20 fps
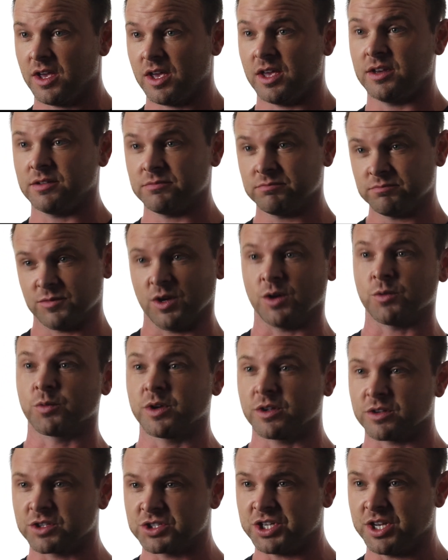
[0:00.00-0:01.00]
in a
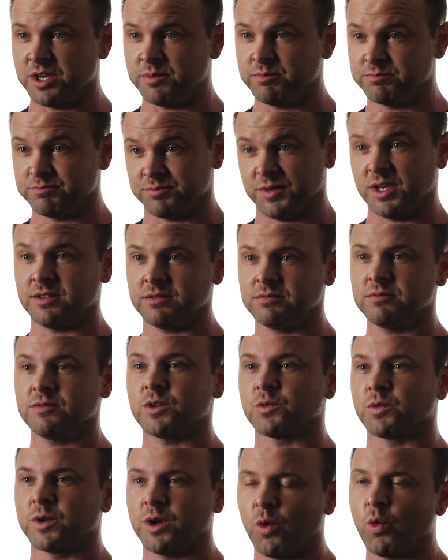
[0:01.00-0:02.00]
real gym in
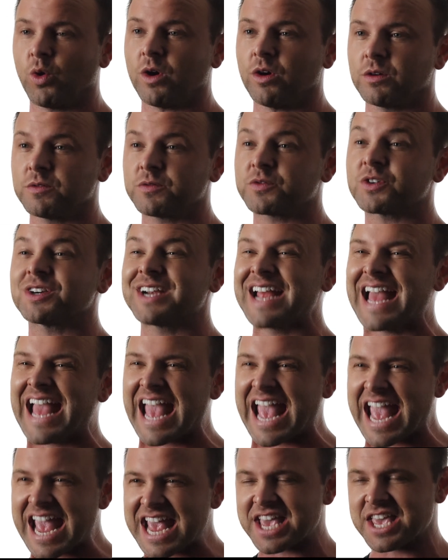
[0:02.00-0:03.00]
the real world for
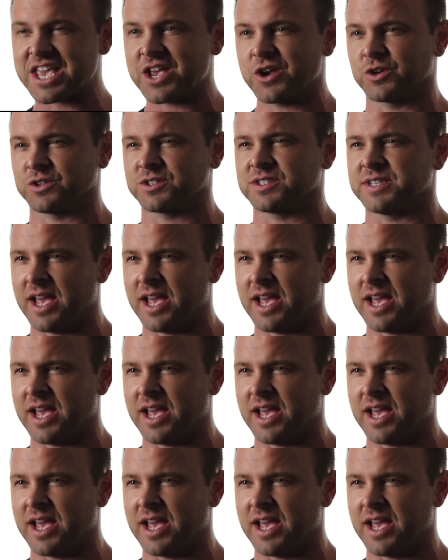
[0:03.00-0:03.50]
8 years